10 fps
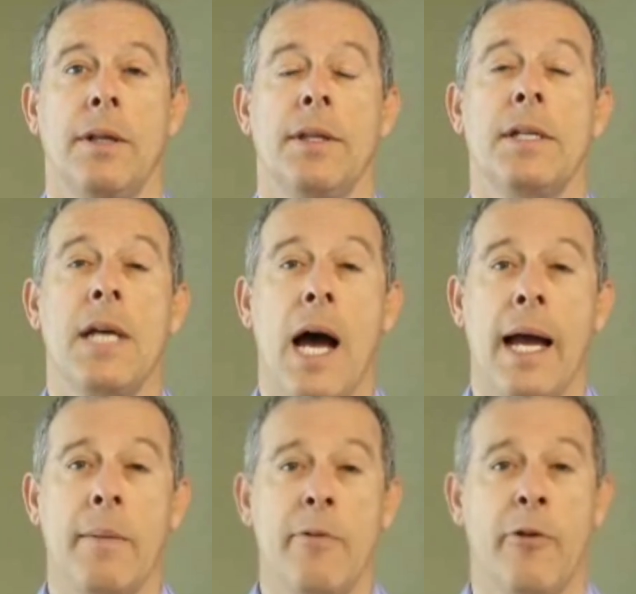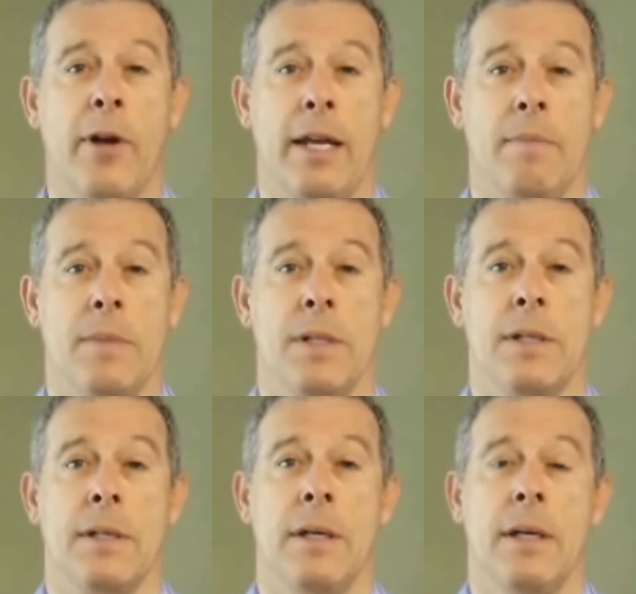the time
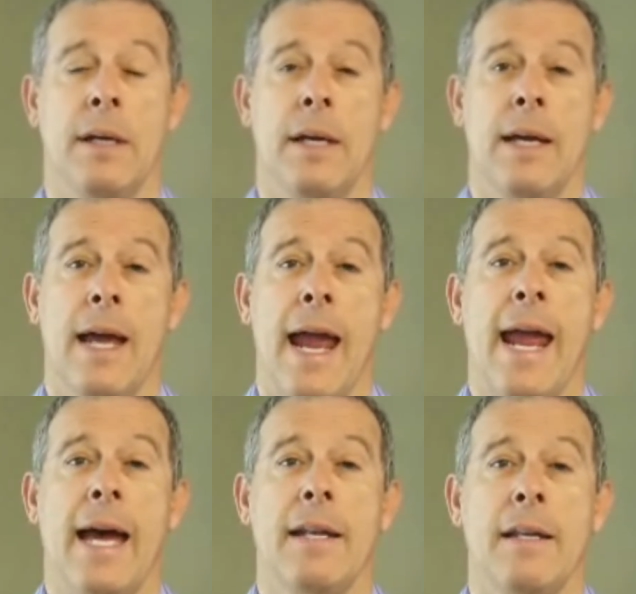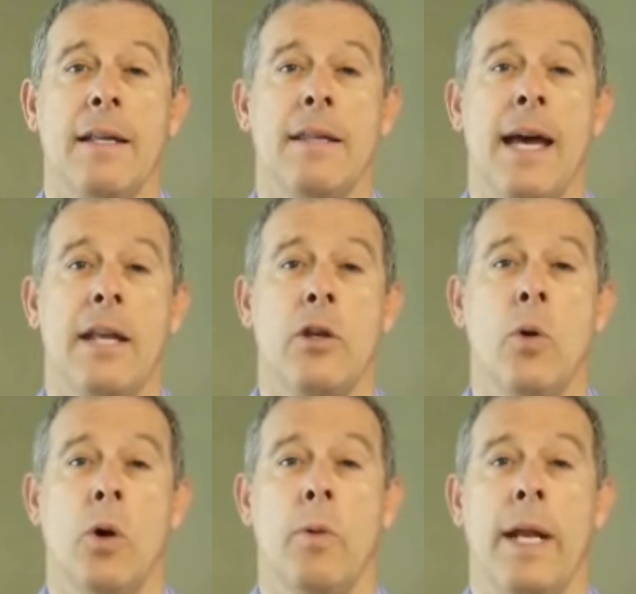frames, and that
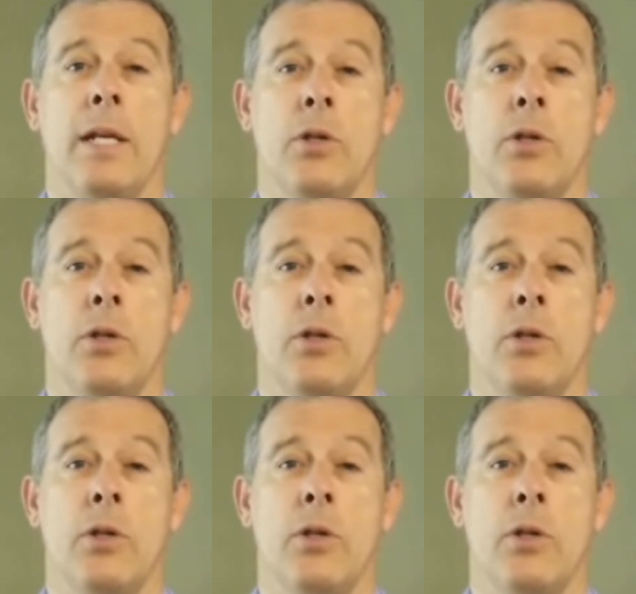you are ready